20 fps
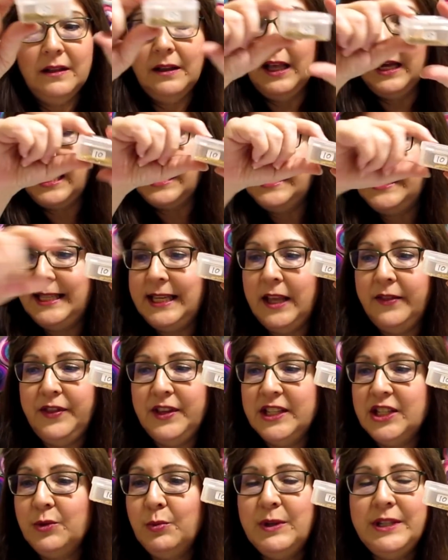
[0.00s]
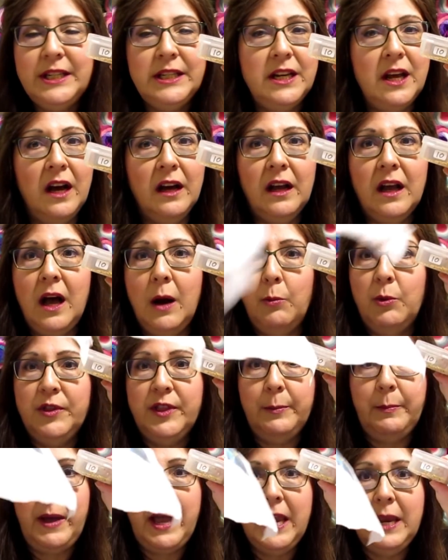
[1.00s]
like I said, this one did not come
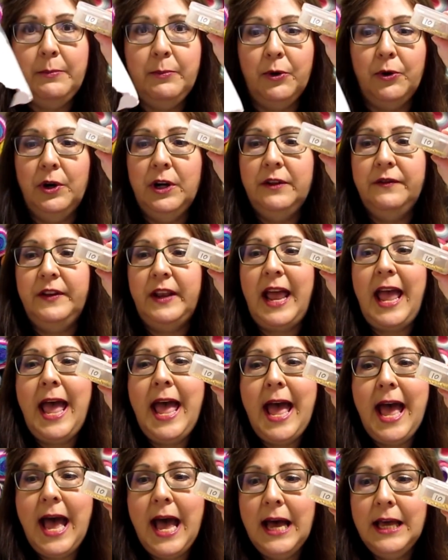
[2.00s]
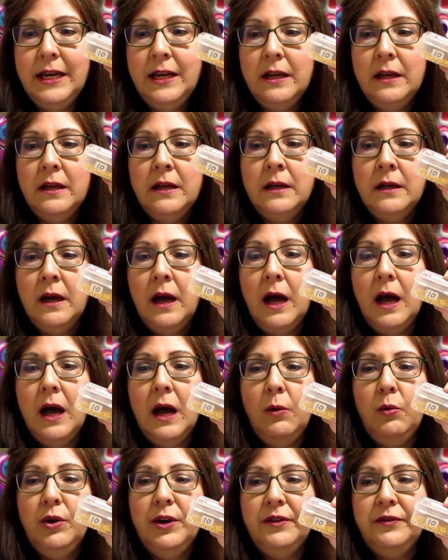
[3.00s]
with a paper. If it had,
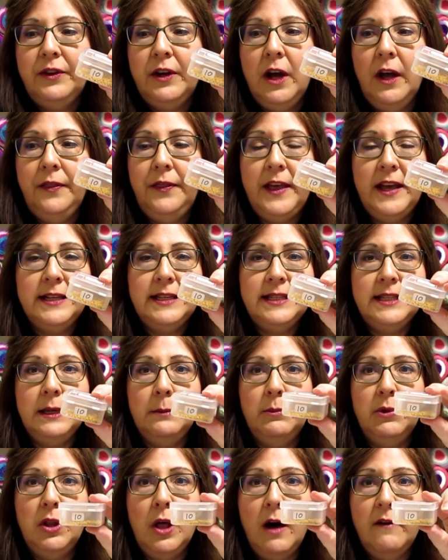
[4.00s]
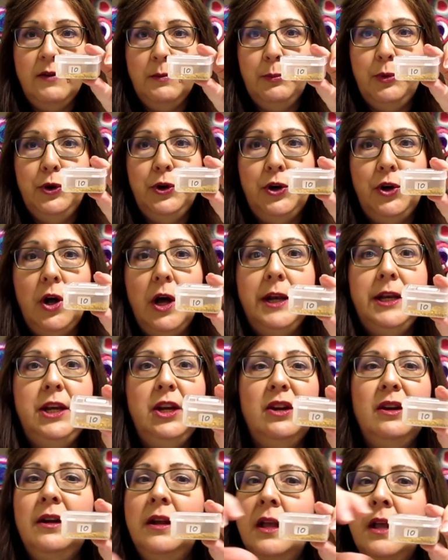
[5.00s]
I would have cut that symbol off and put it on
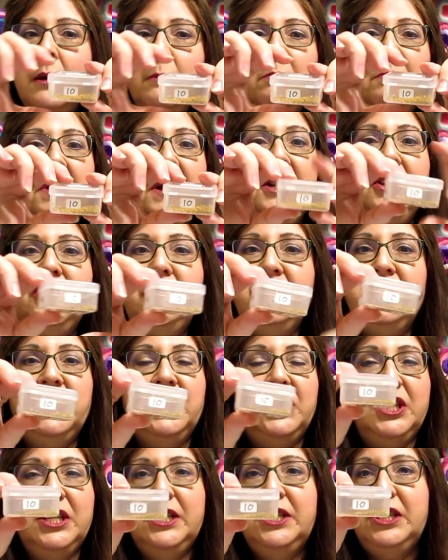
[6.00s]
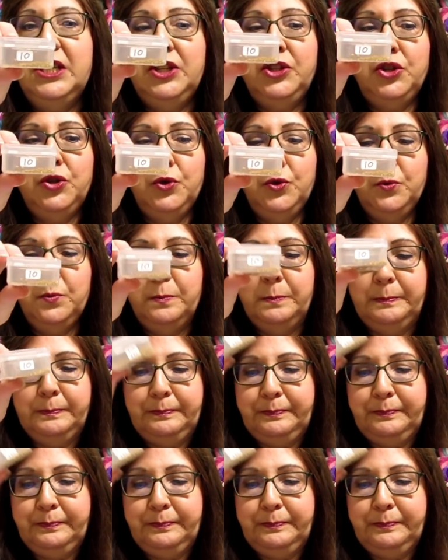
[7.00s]
here. But it's just as easy to